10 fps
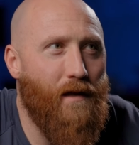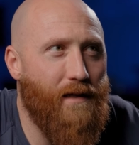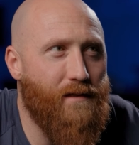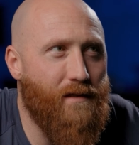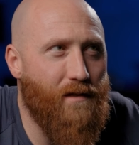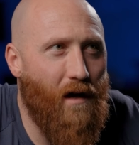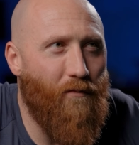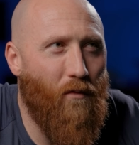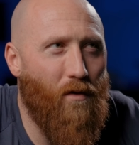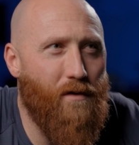as a
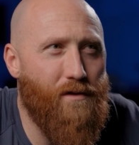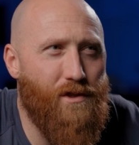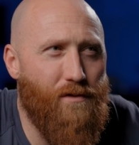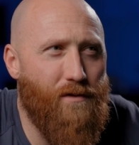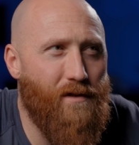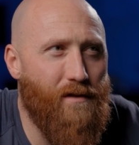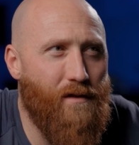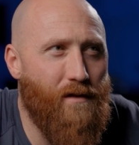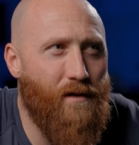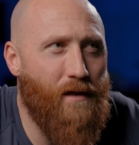sophomore or junior.
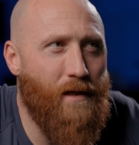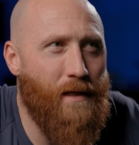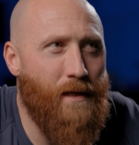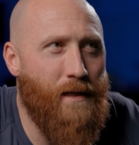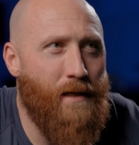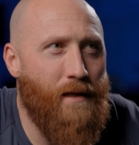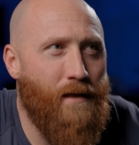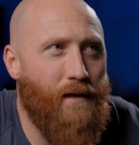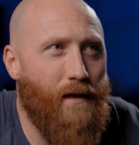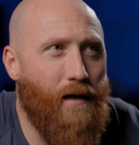
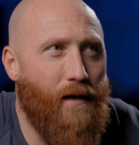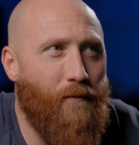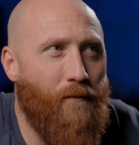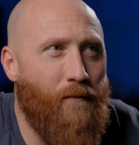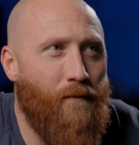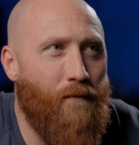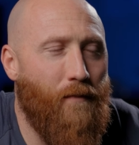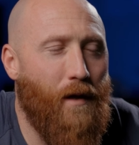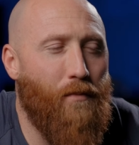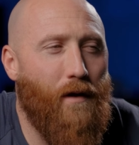
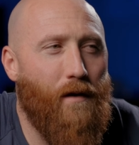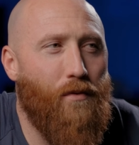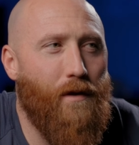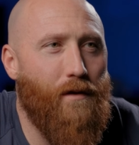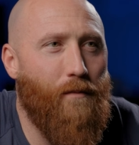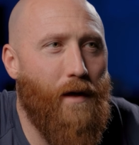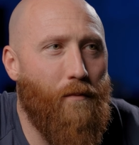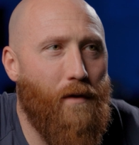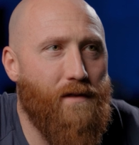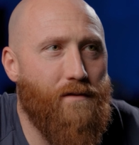But I put on a pretty good amount
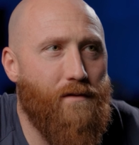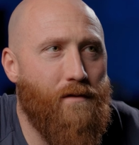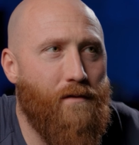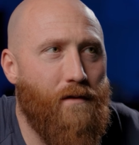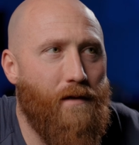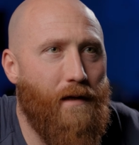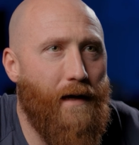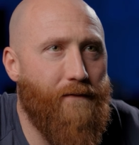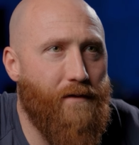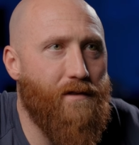of muscle
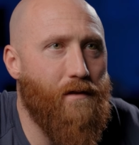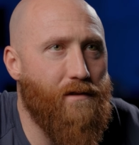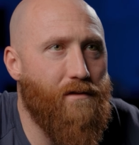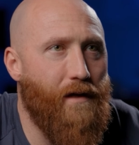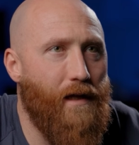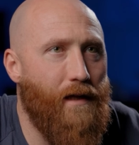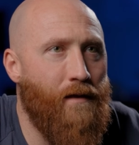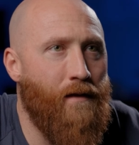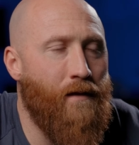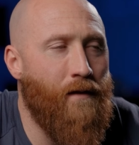after I started training.
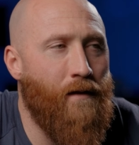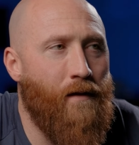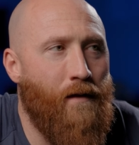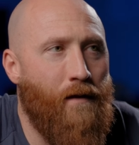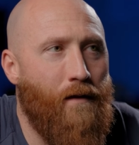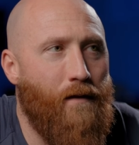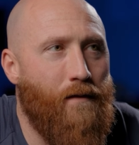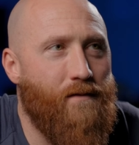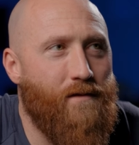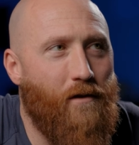
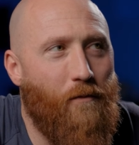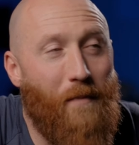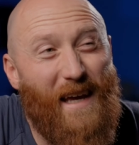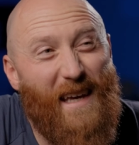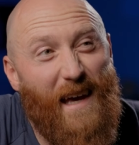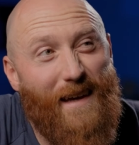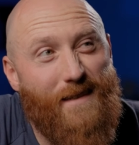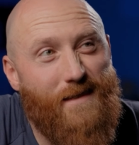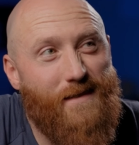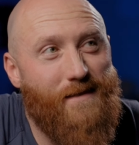So my
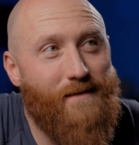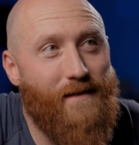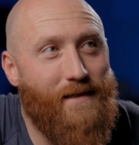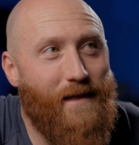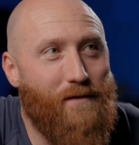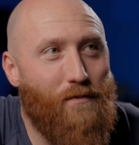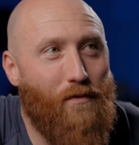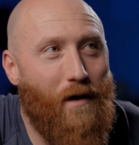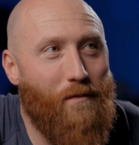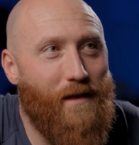guess is I was
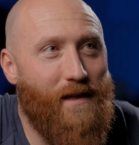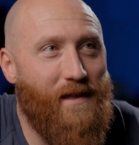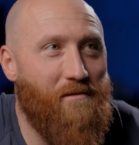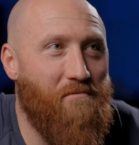probably